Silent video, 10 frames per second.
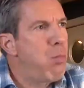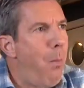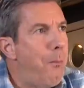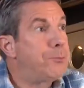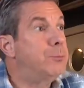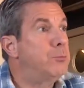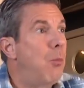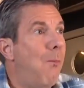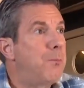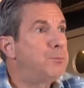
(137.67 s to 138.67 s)
Uh, you get a
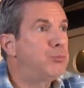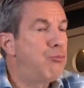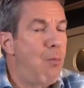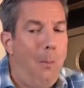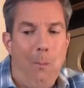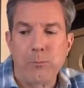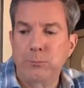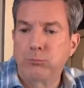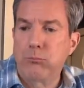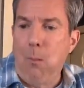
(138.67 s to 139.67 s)
Bloody Mary, mimosa,
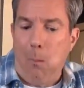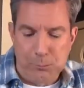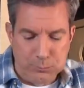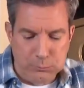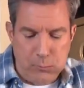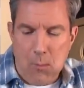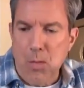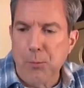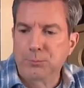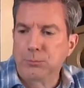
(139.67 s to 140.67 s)
or a
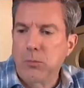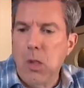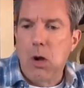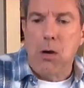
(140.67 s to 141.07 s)
craft cocktail that we're doing.